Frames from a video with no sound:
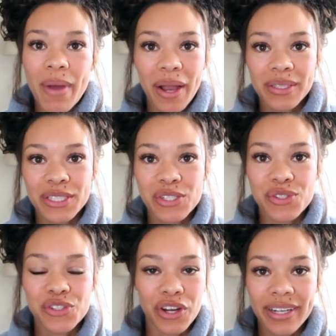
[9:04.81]
back on
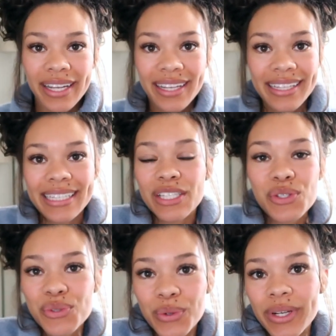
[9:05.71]
this journey and like
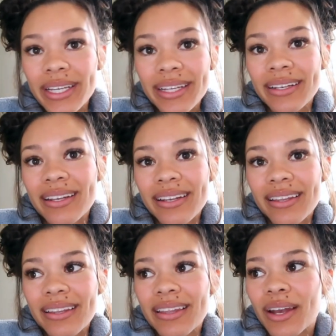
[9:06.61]
this story
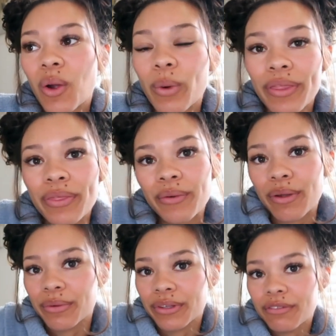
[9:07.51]
that I went through, I
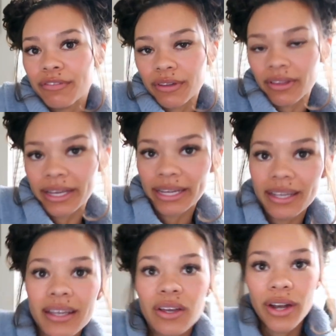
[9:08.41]
really feel like
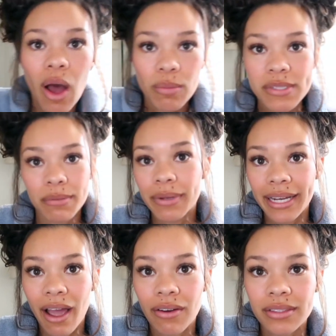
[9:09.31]
could help
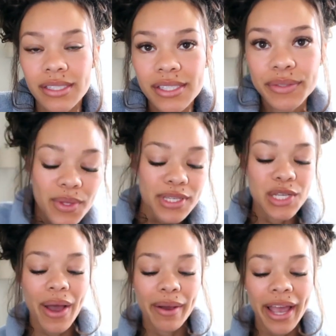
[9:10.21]
somebody else.
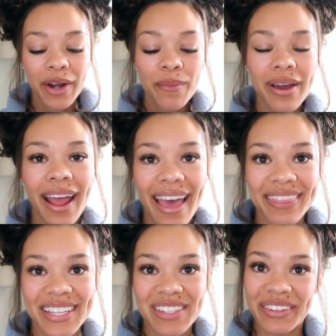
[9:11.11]
So I kind of want to
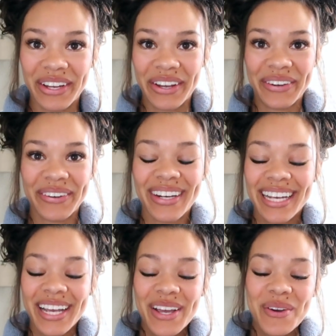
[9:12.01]
end this video
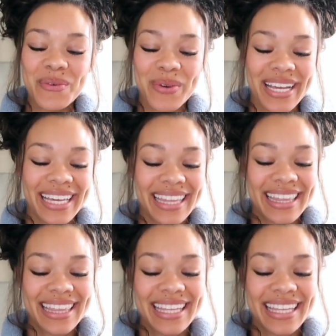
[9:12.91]
with